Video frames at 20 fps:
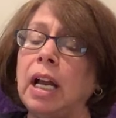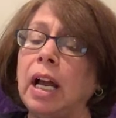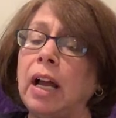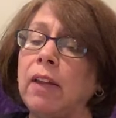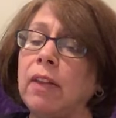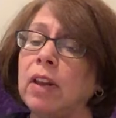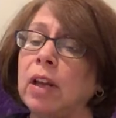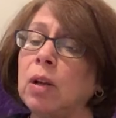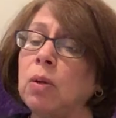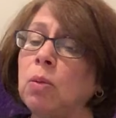
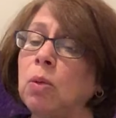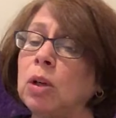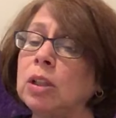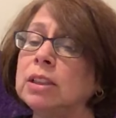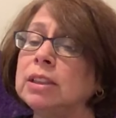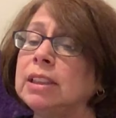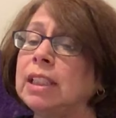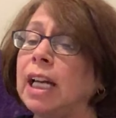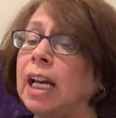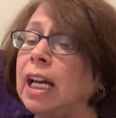And then
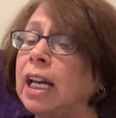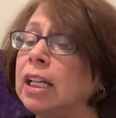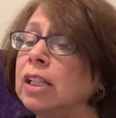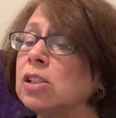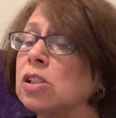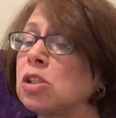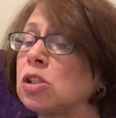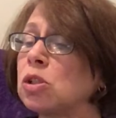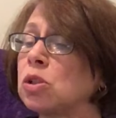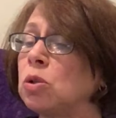one day
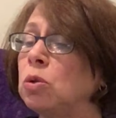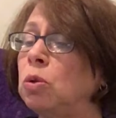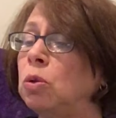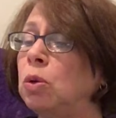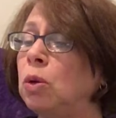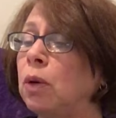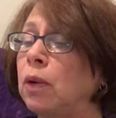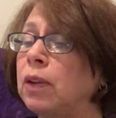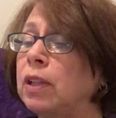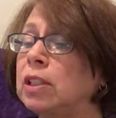in
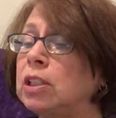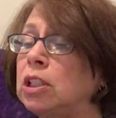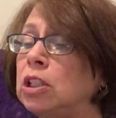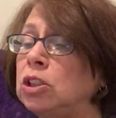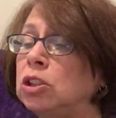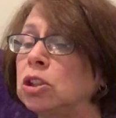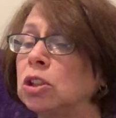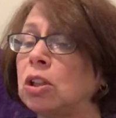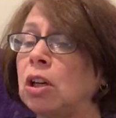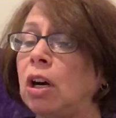school, the
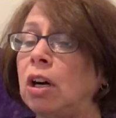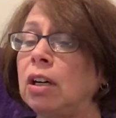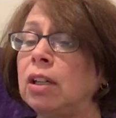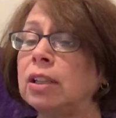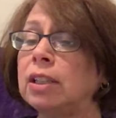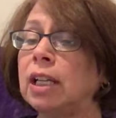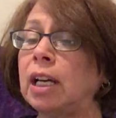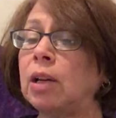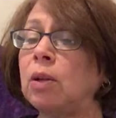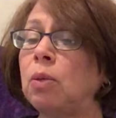teacher
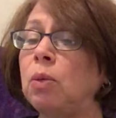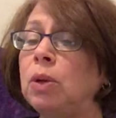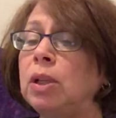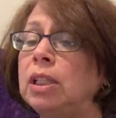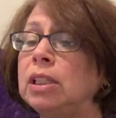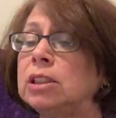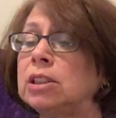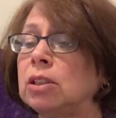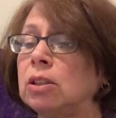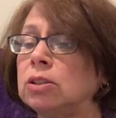called on
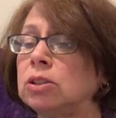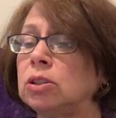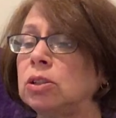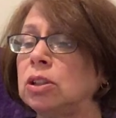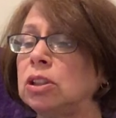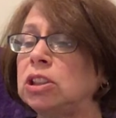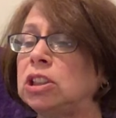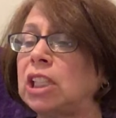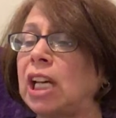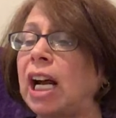Weasel
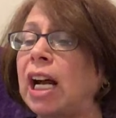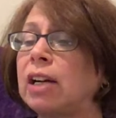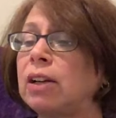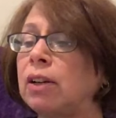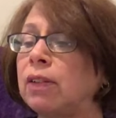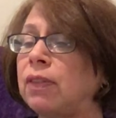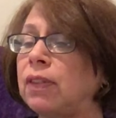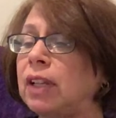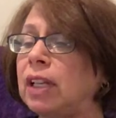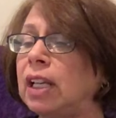during
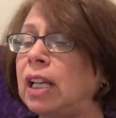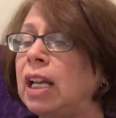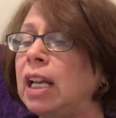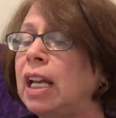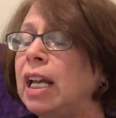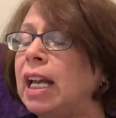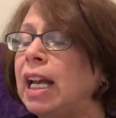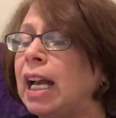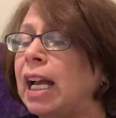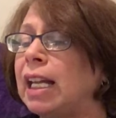geography
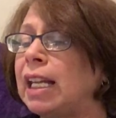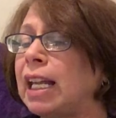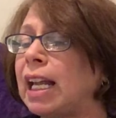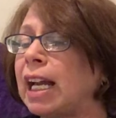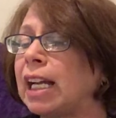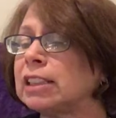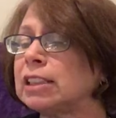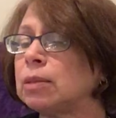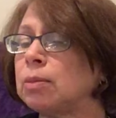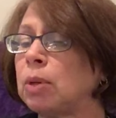and
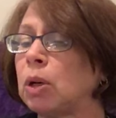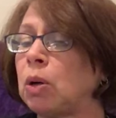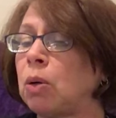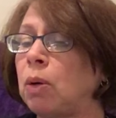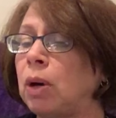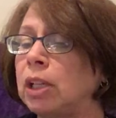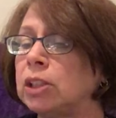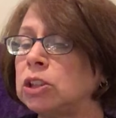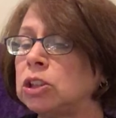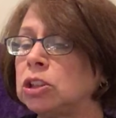asked him a
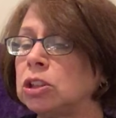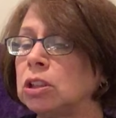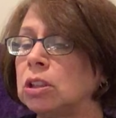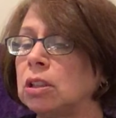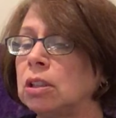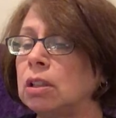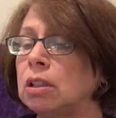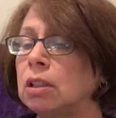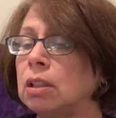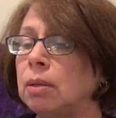question
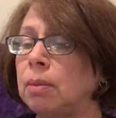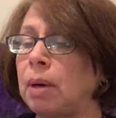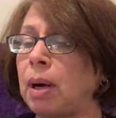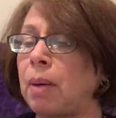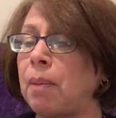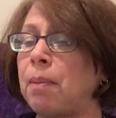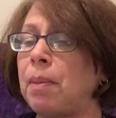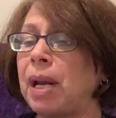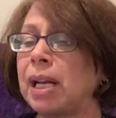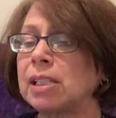
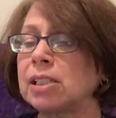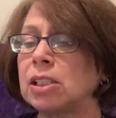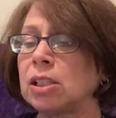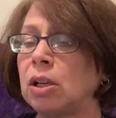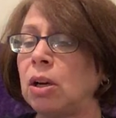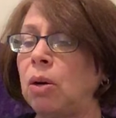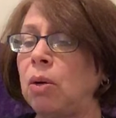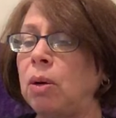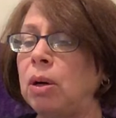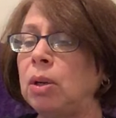about
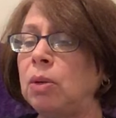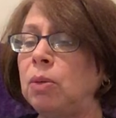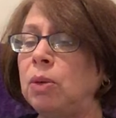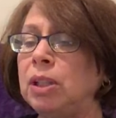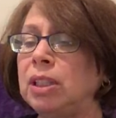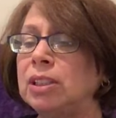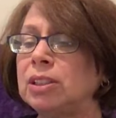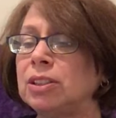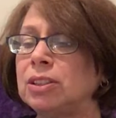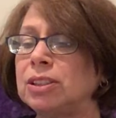Mexico, and
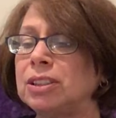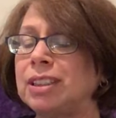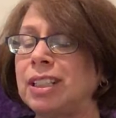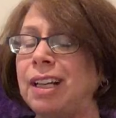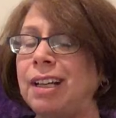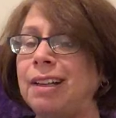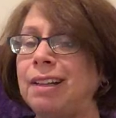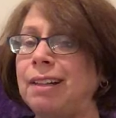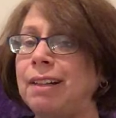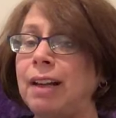Weasel
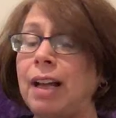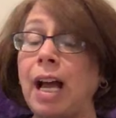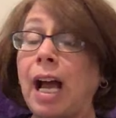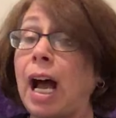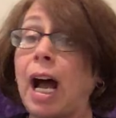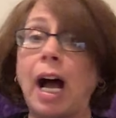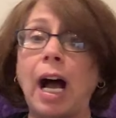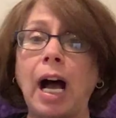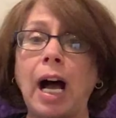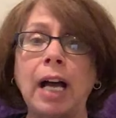said,
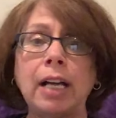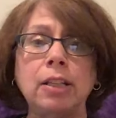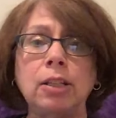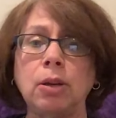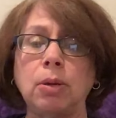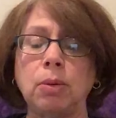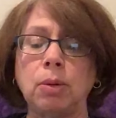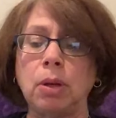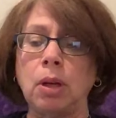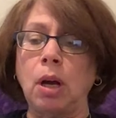I
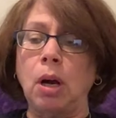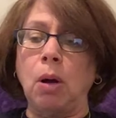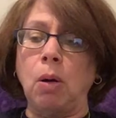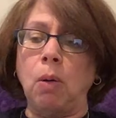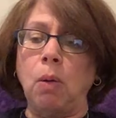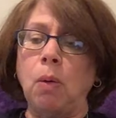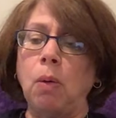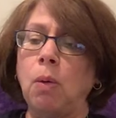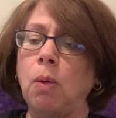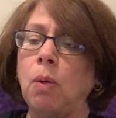don't
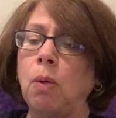know.